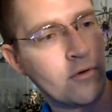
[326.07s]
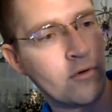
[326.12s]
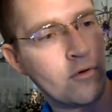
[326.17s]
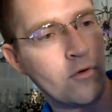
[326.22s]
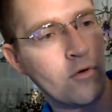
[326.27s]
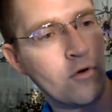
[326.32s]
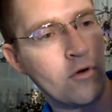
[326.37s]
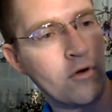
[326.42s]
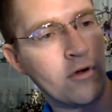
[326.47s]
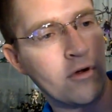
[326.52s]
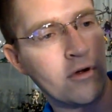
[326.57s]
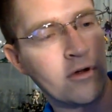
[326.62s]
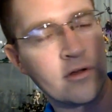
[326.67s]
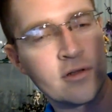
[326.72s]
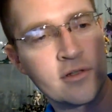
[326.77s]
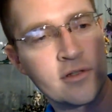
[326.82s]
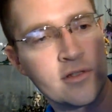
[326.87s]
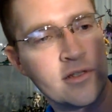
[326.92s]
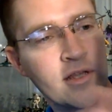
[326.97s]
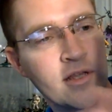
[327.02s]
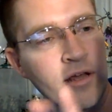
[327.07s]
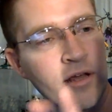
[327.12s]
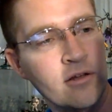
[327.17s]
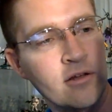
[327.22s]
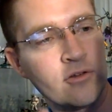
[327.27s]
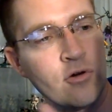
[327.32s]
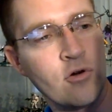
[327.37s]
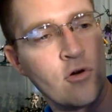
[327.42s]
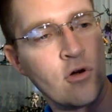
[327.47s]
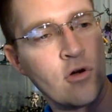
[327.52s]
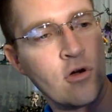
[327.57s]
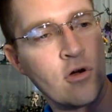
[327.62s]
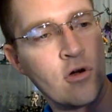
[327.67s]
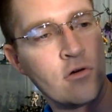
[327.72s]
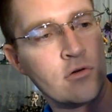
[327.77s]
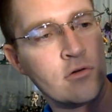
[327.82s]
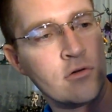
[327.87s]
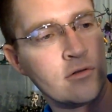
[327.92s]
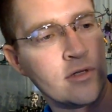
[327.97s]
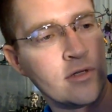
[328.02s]
or Del
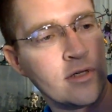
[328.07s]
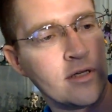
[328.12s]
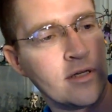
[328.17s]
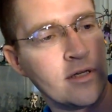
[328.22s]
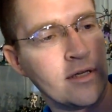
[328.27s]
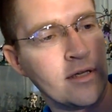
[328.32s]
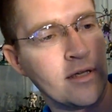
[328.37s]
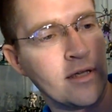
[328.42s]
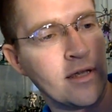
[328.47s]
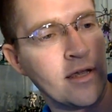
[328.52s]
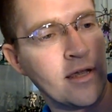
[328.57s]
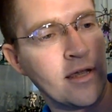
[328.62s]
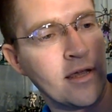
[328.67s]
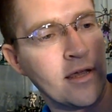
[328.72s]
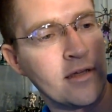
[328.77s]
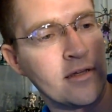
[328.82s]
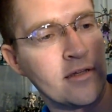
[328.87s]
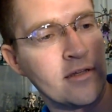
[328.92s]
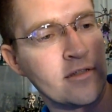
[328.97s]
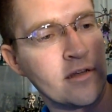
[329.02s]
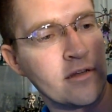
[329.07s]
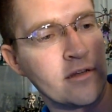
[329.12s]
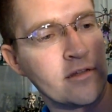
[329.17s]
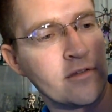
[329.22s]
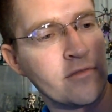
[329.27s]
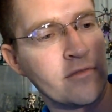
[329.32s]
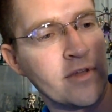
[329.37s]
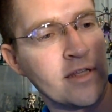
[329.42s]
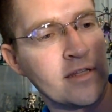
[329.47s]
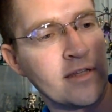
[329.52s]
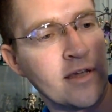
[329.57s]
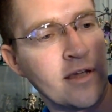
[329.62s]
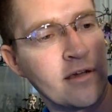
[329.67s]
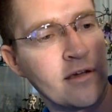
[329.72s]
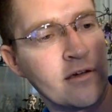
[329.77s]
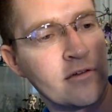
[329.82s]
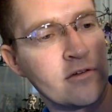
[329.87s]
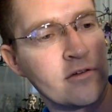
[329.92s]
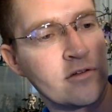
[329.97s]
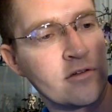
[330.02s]
Toro, and he's also on the
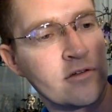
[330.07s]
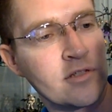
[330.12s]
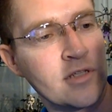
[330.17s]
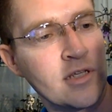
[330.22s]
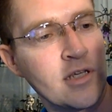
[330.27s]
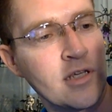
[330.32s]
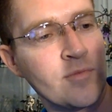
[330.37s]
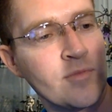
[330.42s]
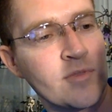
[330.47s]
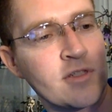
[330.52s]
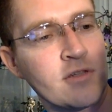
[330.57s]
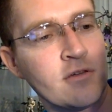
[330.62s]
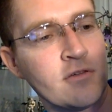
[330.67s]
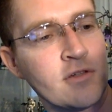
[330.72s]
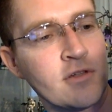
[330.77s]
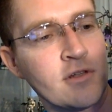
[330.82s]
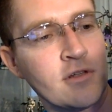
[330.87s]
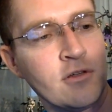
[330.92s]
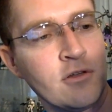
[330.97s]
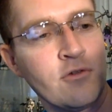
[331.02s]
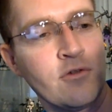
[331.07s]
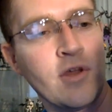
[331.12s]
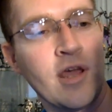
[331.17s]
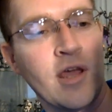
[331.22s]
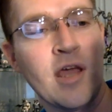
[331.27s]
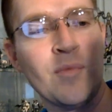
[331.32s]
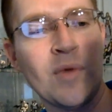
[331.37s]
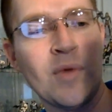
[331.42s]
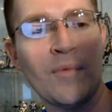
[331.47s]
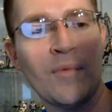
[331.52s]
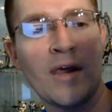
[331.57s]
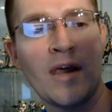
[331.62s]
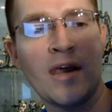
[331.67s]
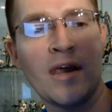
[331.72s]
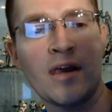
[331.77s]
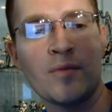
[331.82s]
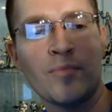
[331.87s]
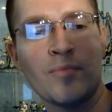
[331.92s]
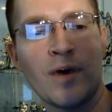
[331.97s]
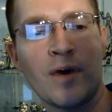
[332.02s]
Tech Hunters team. Skills include
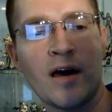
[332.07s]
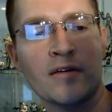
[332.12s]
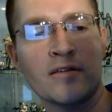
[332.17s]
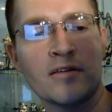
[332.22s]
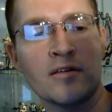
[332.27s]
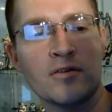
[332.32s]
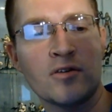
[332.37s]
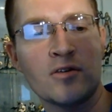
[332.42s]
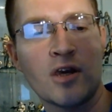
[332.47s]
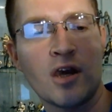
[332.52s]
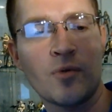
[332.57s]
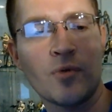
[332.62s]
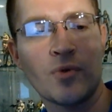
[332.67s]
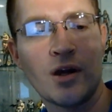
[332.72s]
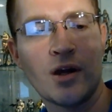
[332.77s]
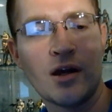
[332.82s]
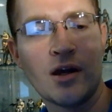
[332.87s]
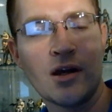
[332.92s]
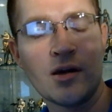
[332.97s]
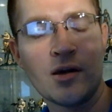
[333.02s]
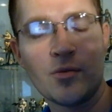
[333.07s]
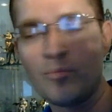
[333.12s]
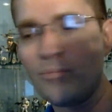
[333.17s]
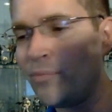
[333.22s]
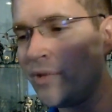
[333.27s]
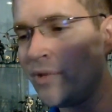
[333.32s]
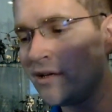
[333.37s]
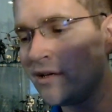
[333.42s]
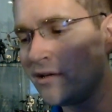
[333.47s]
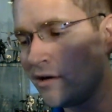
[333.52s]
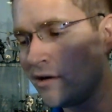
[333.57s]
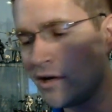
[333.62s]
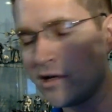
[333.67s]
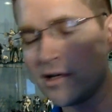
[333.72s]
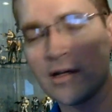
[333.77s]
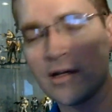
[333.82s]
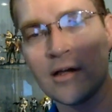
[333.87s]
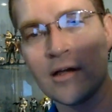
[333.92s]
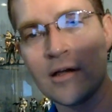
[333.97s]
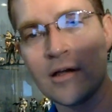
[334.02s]
MMA and boxing champ, Big
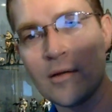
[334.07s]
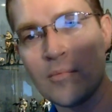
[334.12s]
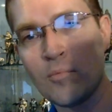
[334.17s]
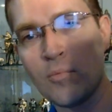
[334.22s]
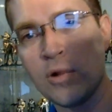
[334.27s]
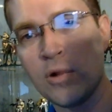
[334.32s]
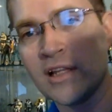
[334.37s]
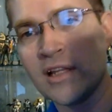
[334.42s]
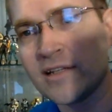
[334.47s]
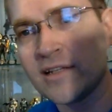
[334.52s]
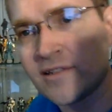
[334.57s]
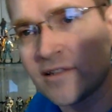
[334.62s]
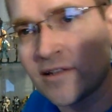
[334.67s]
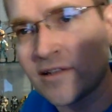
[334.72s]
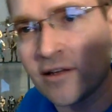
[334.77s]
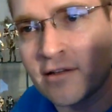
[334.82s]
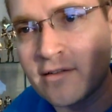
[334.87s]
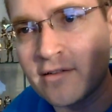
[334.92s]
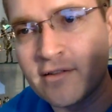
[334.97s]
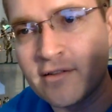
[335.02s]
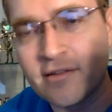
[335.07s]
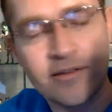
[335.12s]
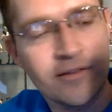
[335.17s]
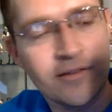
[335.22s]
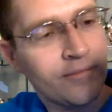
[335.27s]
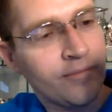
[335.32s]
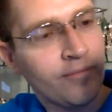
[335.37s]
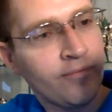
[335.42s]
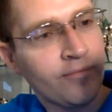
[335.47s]
Gun Ballistics.